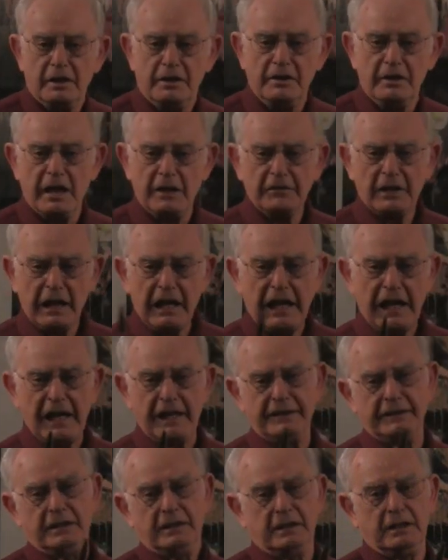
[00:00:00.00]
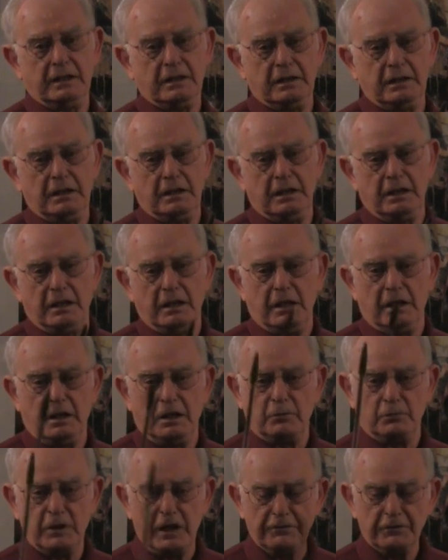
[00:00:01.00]
never had
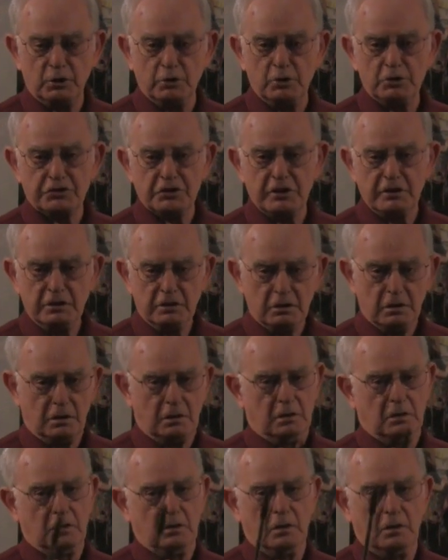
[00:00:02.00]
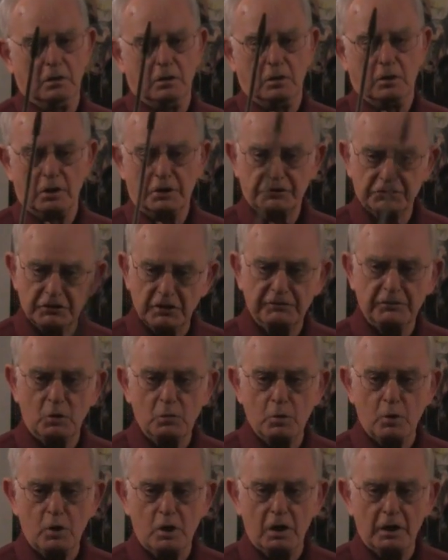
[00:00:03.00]
a revolution or a
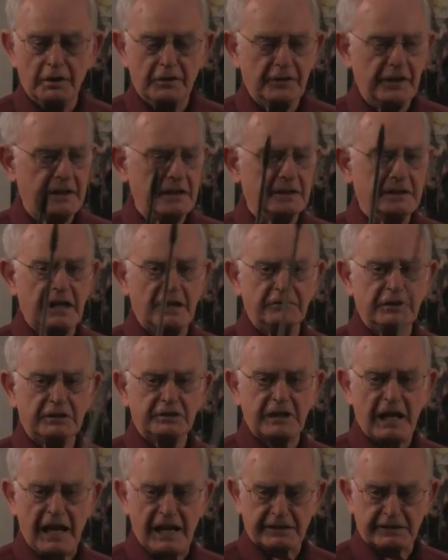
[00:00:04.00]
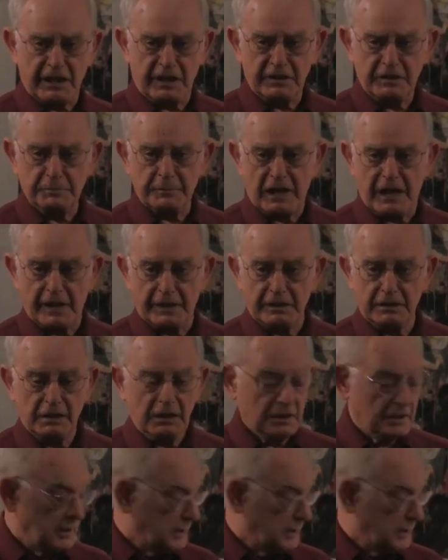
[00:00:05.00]
civil war. They never attacked anybody.